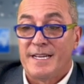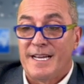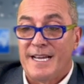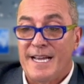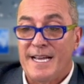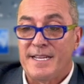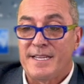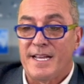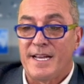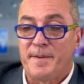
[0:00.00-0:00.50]

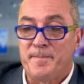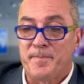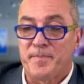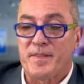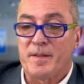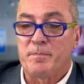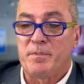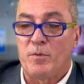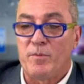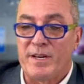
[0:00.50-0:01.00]
And
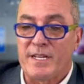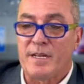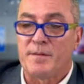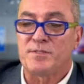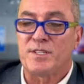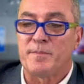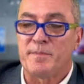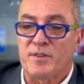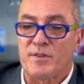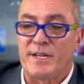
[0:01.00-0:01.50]
but when it comes
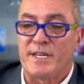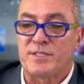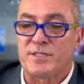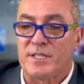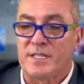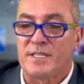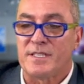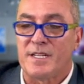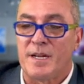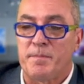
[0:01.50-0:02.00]
to
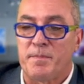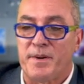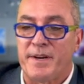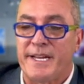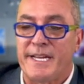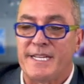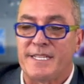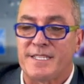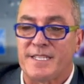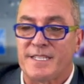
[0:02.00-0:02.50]
immigration, number
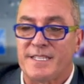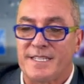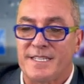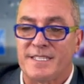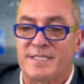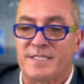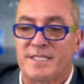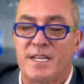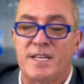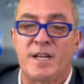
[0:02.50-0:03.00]
8
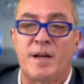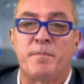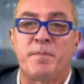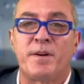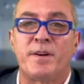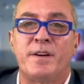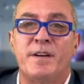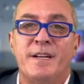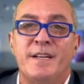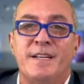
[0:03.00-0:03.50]
is the
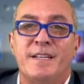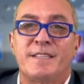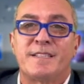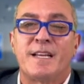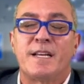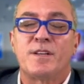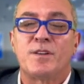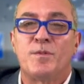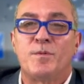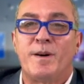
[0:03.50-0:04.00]
number
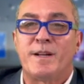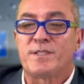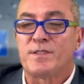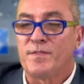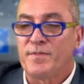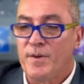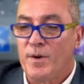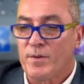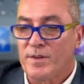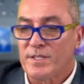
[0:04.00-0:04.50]
that you'll want to
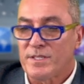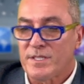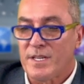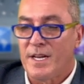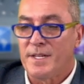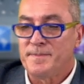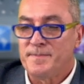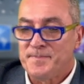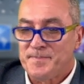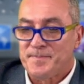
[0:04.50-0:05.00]
focus
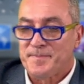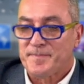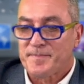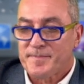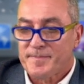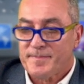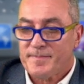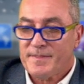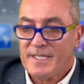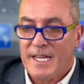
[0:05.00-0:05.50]
on.
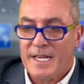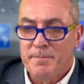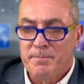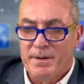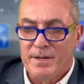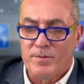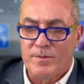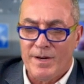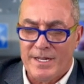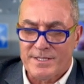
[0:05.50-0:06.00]

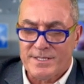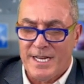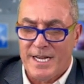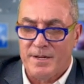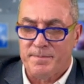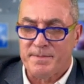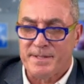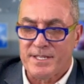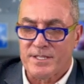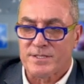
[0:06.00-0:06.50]
But watch
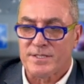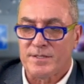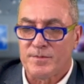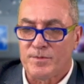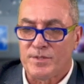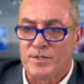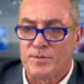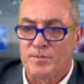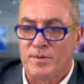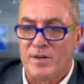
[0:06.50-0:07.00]
out, because
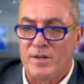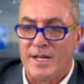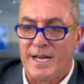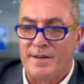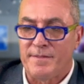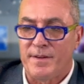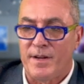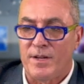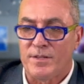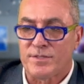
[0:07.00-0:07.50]
you will
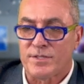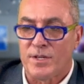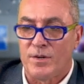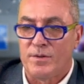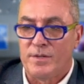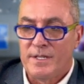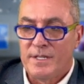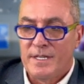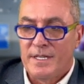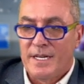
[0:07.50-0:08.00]
have
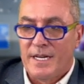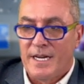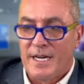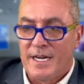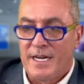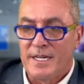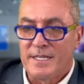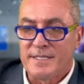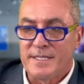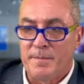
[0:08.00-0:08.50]
also
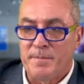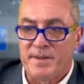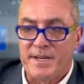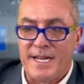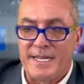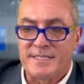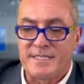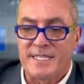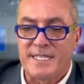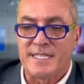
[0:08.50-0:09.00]
number
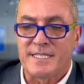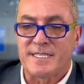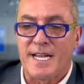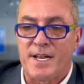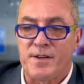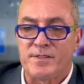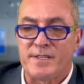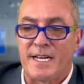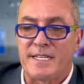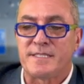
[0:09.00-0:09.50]
19.
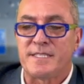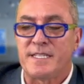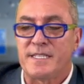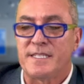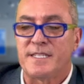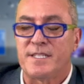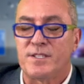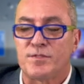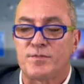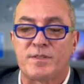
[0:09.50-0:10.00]
Title 19
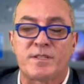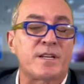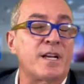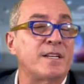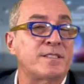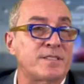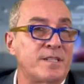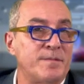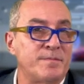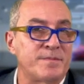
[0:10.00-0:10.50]
deals with
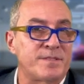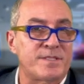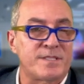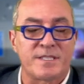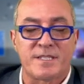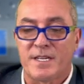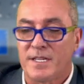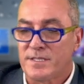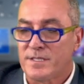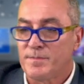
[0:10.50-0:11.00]
customs
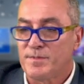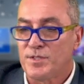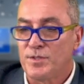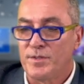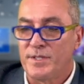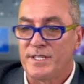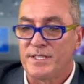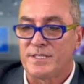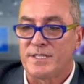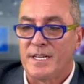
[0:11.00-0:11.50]
and customs
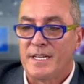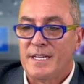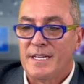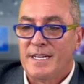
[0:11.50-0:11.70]
duties.